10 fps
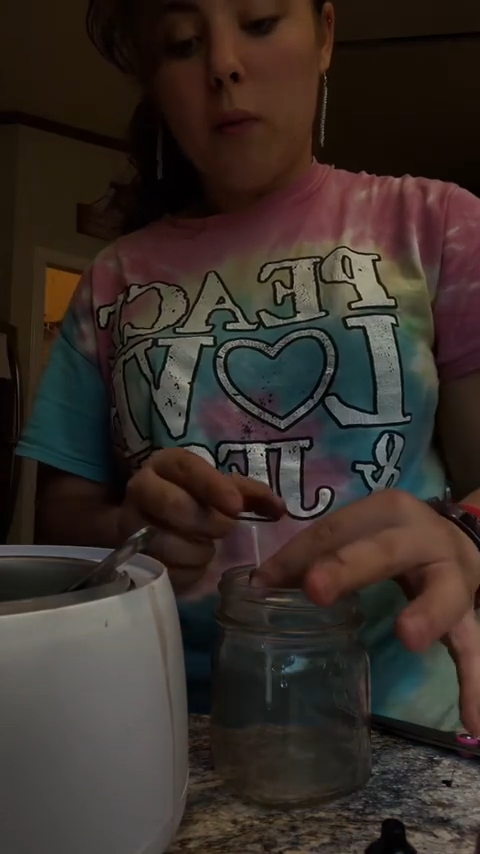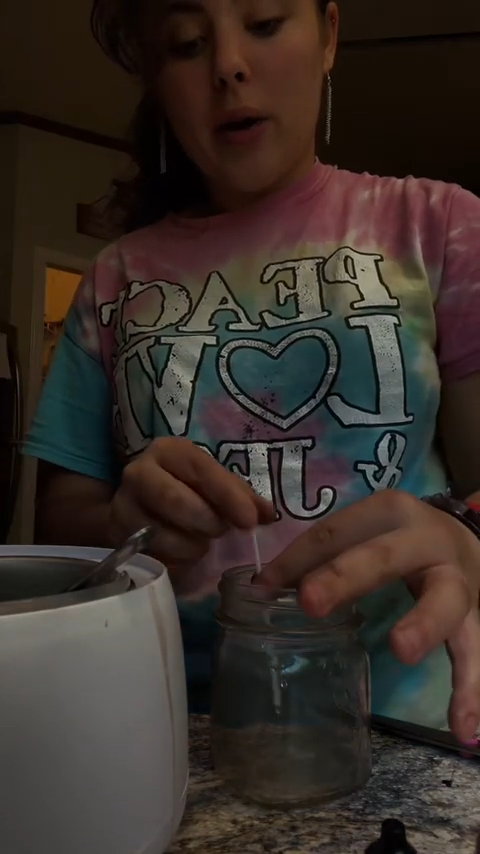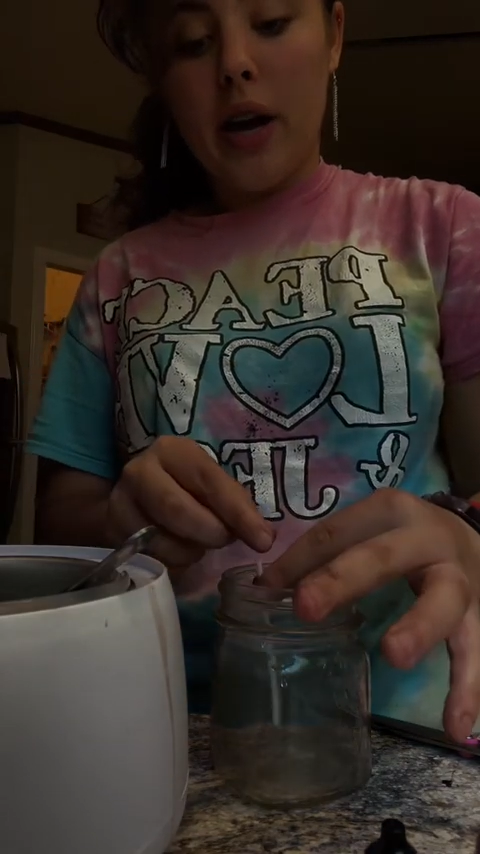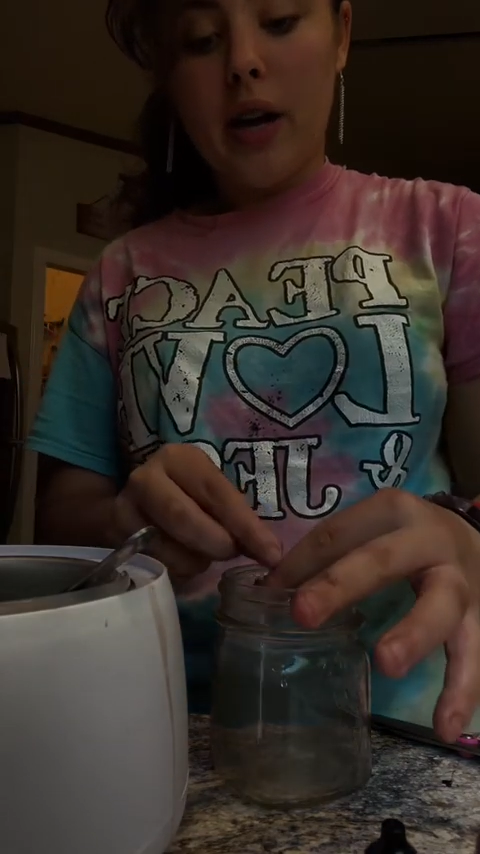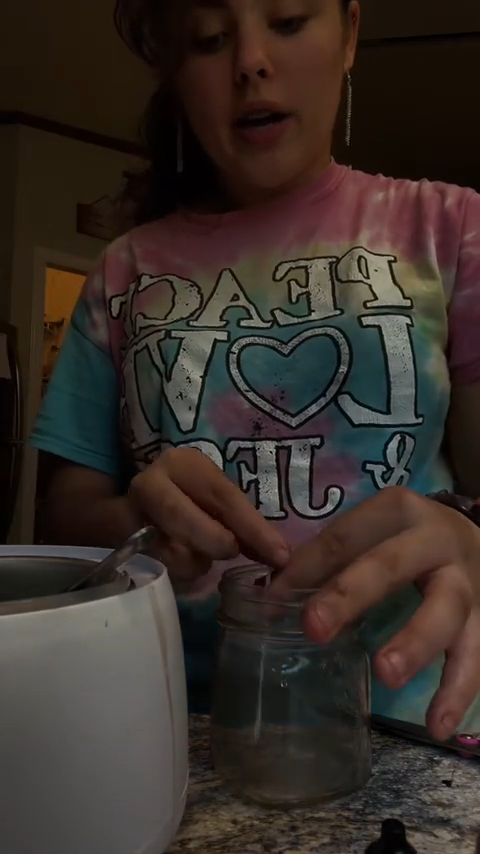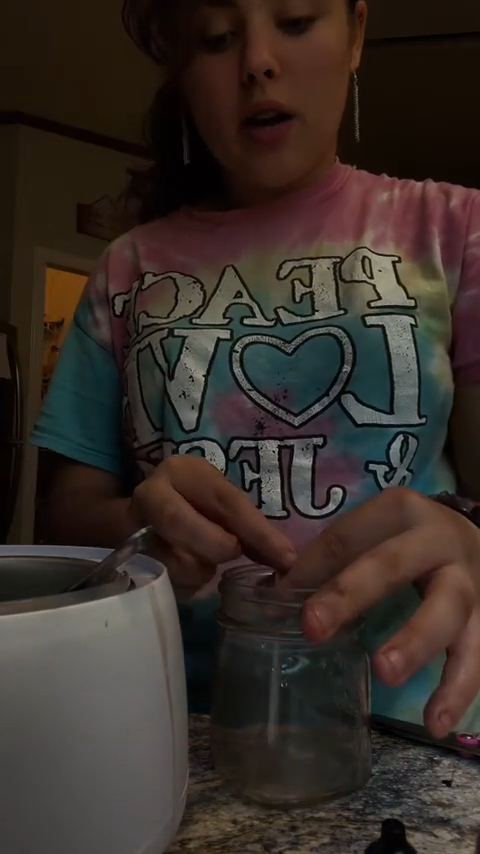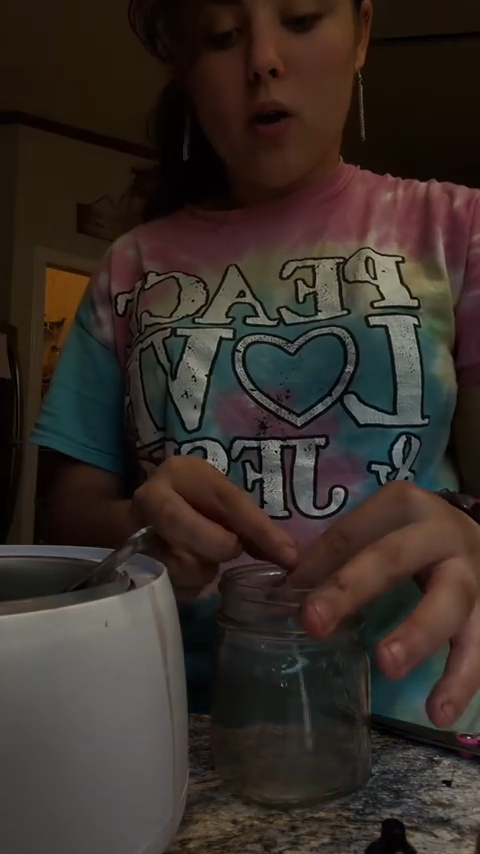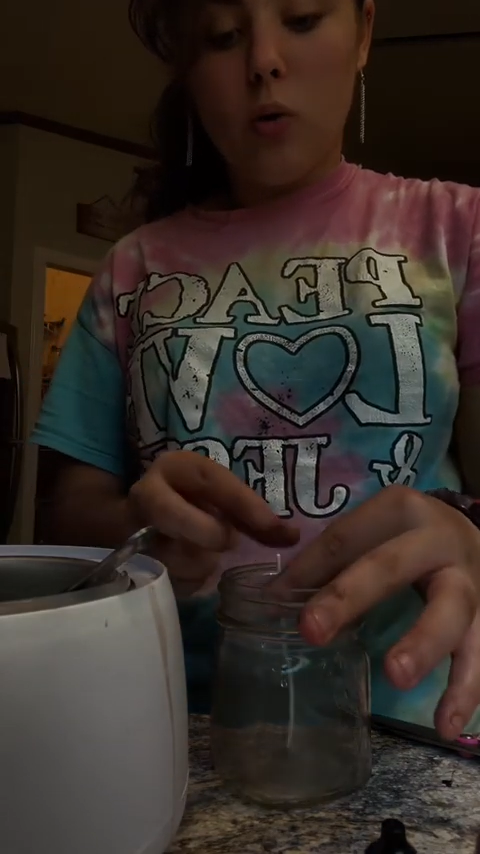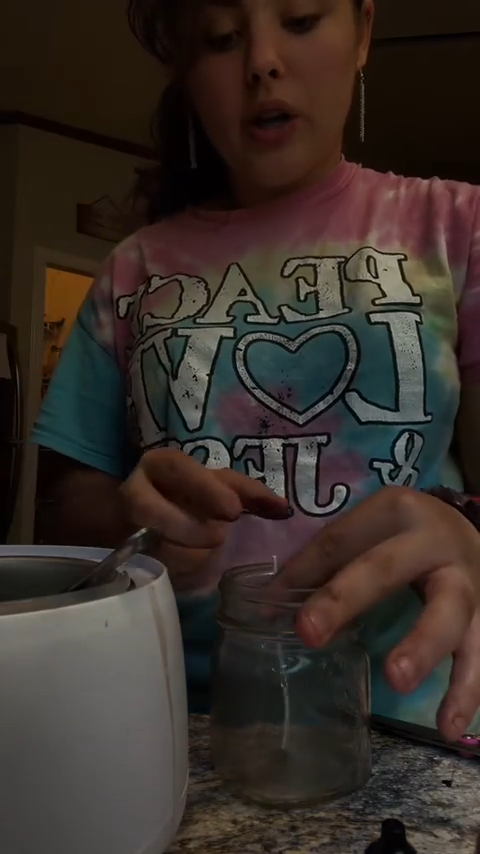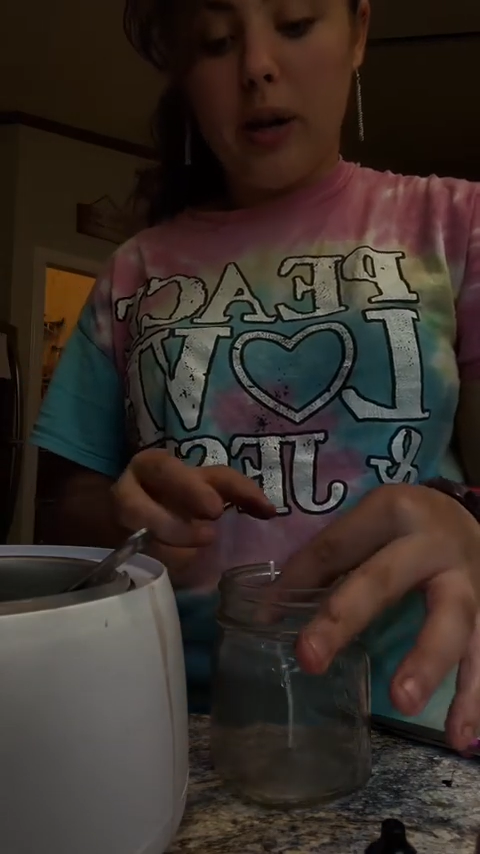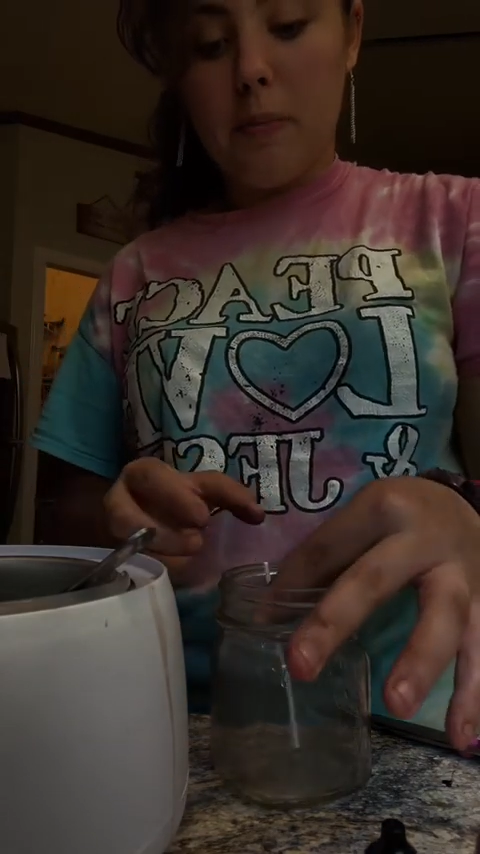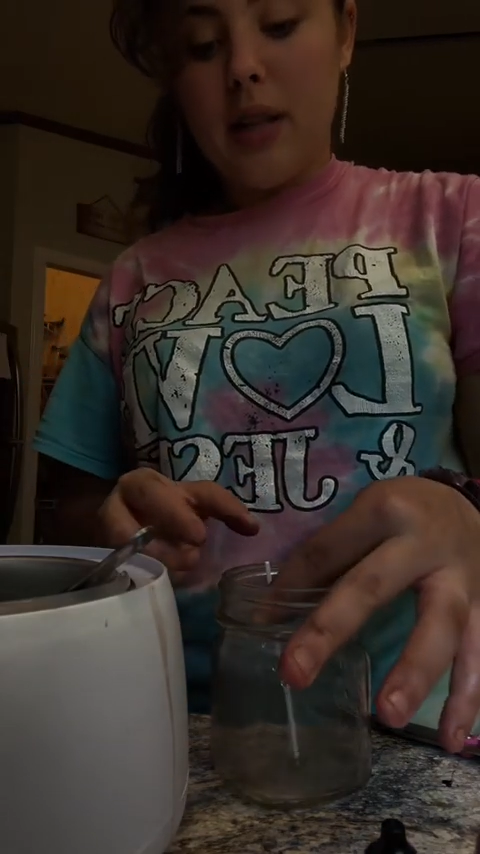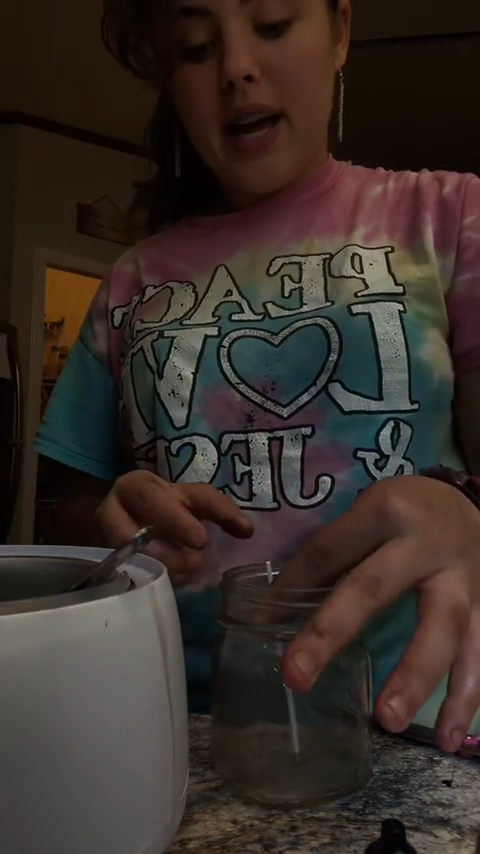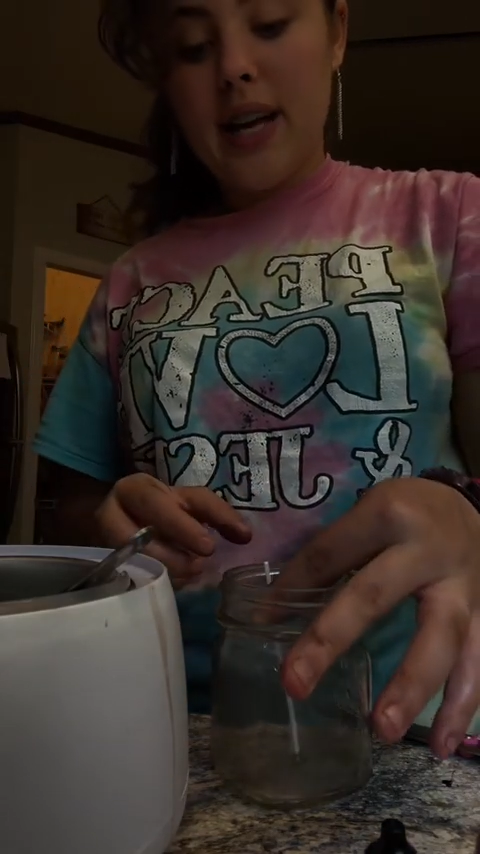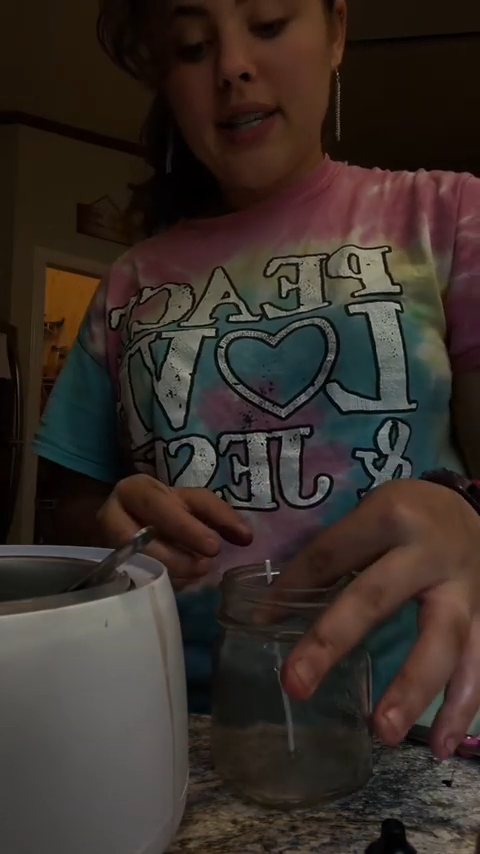wick and hold it in
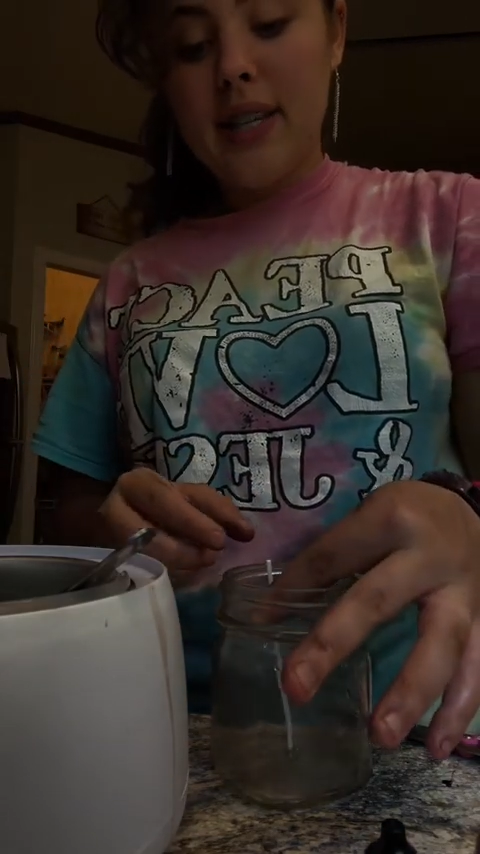place,